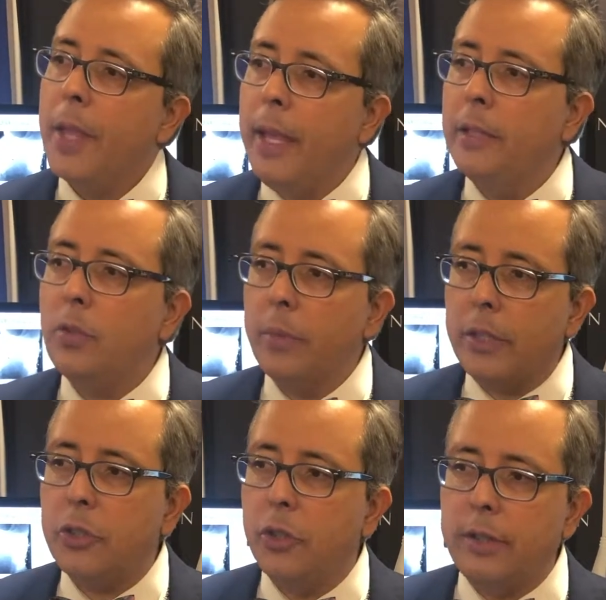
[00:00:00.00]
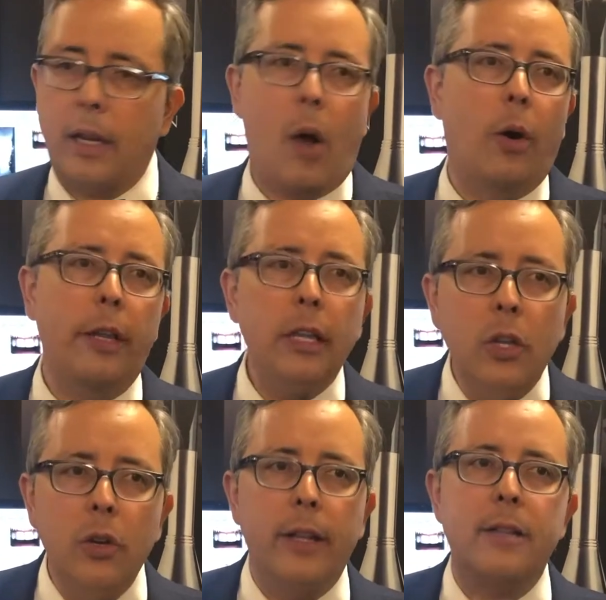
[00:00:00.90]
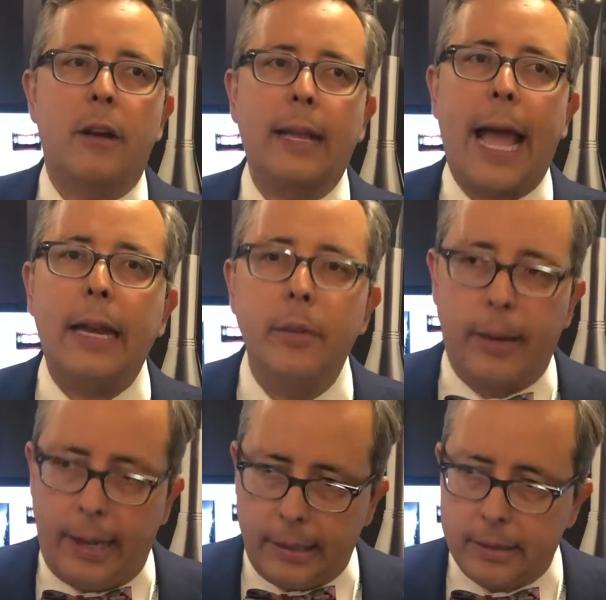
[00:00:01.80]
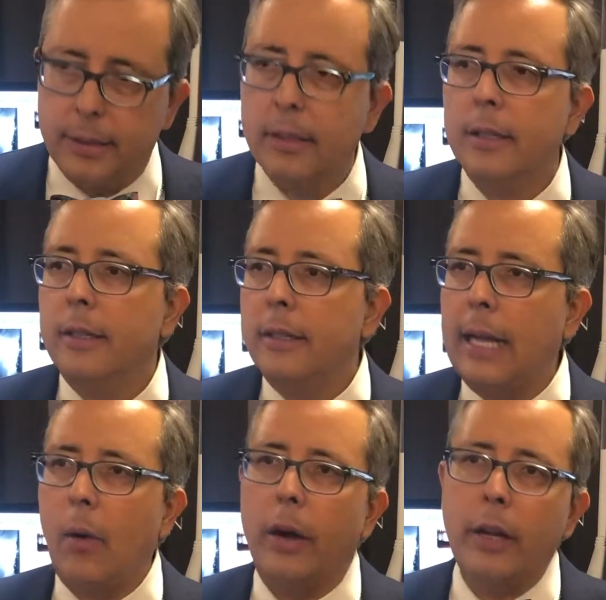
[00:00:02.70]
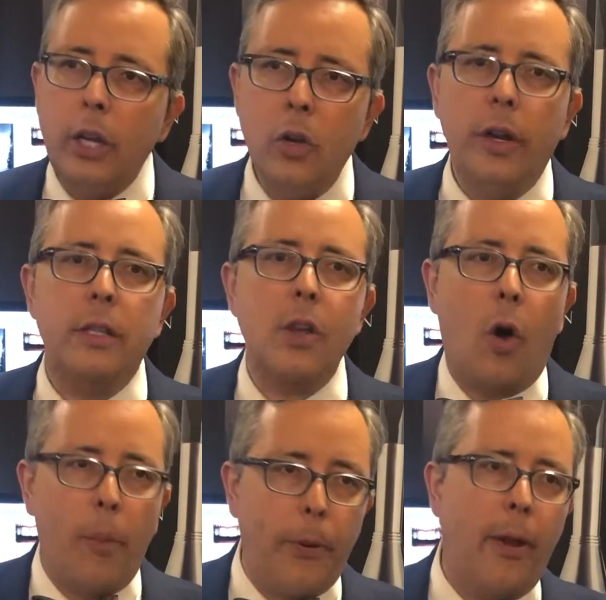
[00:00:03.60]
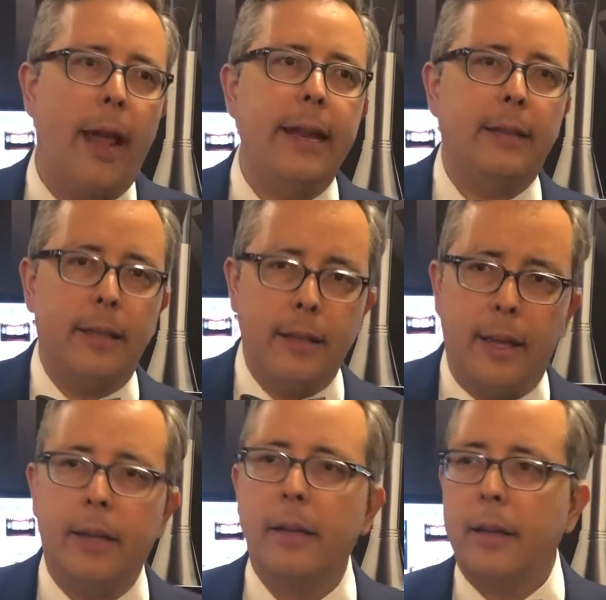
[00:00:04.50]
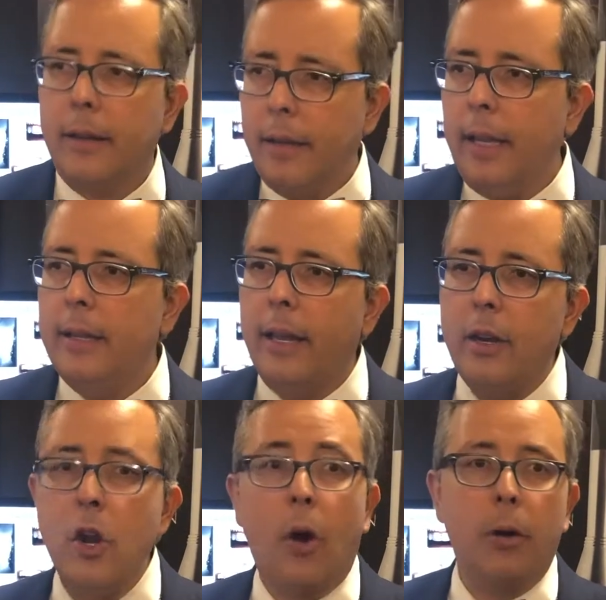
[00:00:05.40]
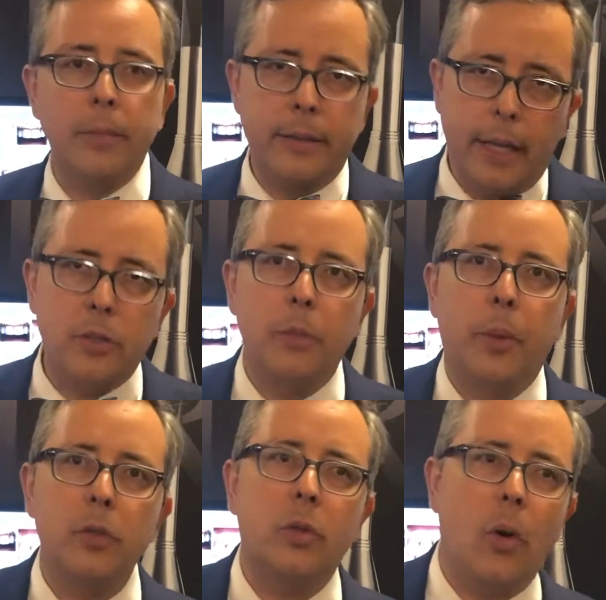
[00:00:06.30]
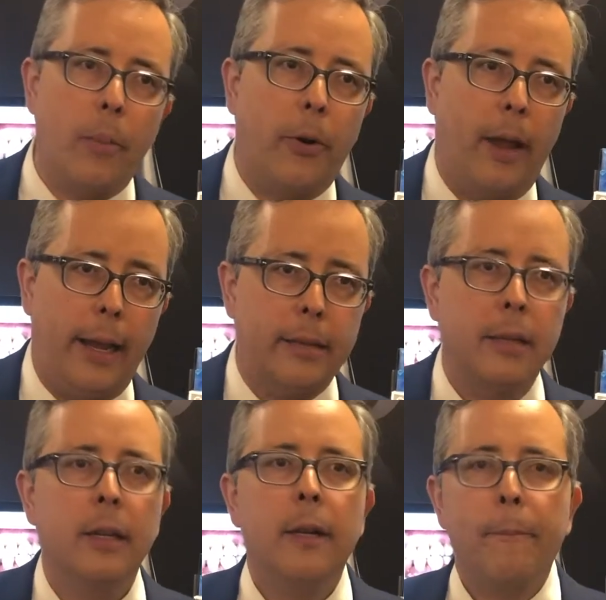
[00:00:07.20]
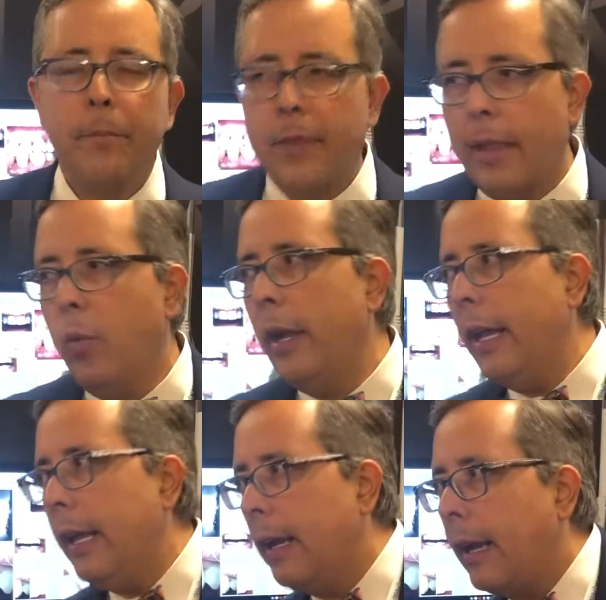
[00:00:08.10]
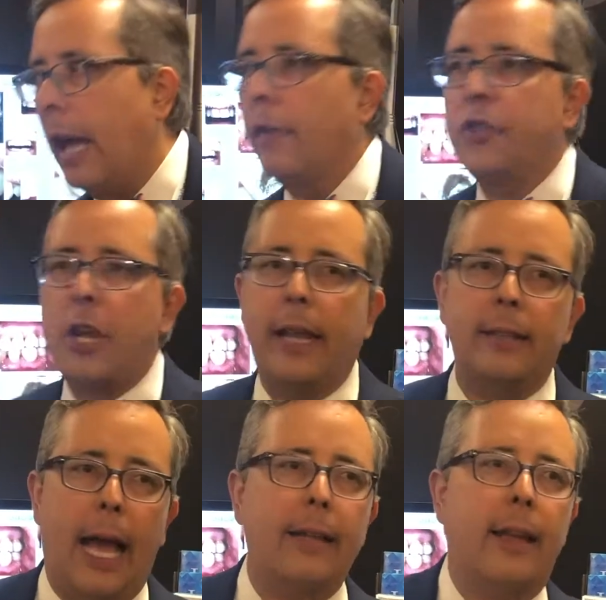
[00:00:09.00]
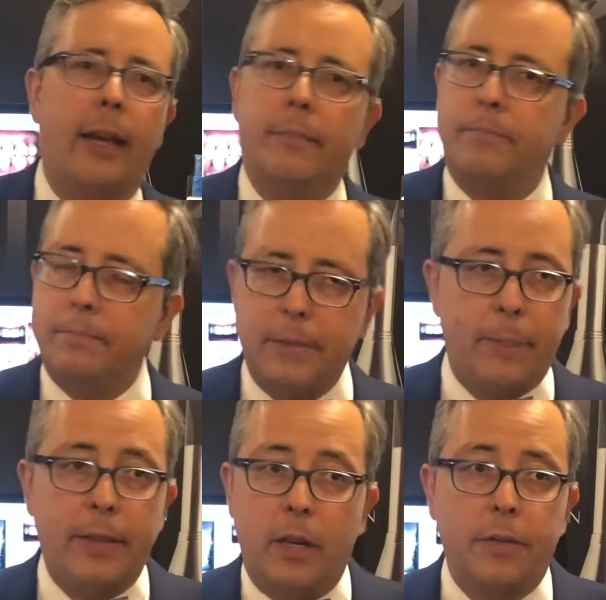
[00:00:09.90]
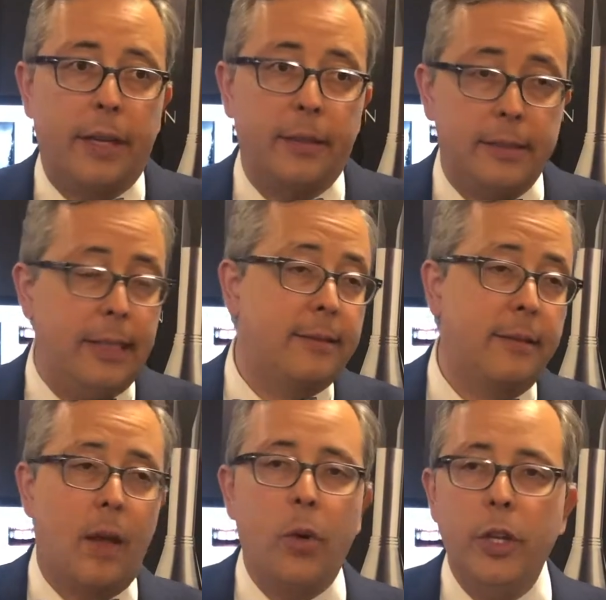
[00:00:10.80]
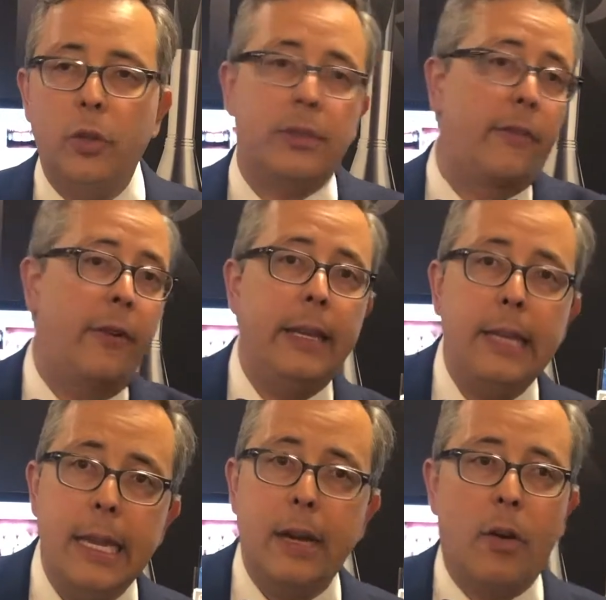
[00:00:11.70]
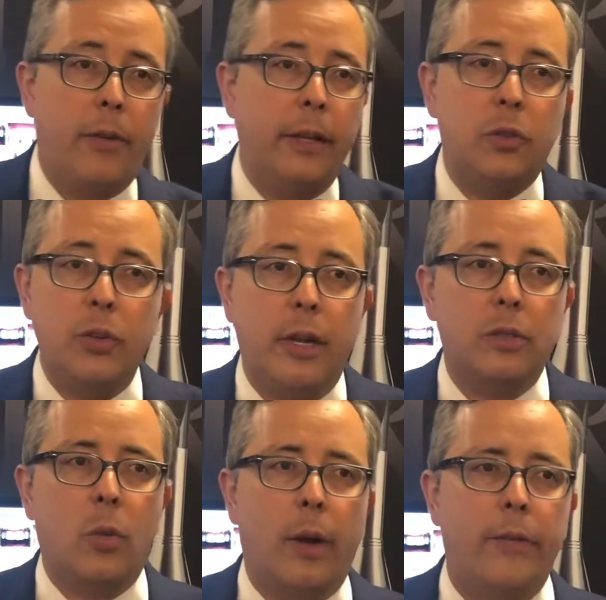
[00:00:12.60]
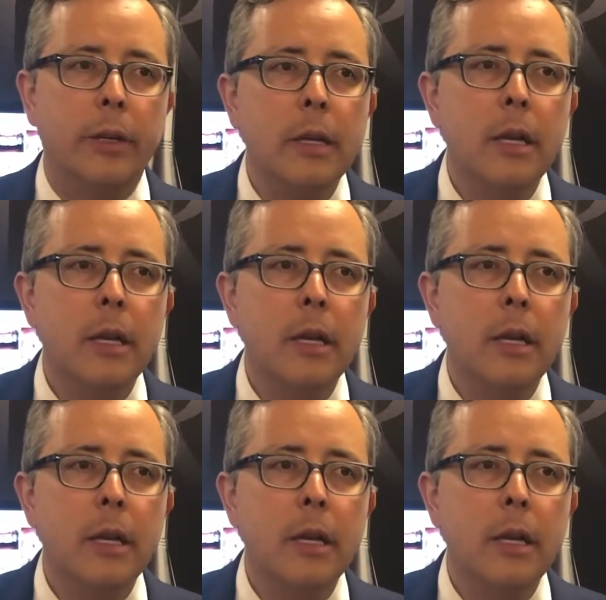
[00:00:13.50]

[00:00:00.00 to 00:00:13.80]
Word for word: is to make sure that our units are calibrated, that our units operate in the in the norm that they're supposed to operate, that we kind of check that uh, depending on the system that we use every year or every two years or whatever.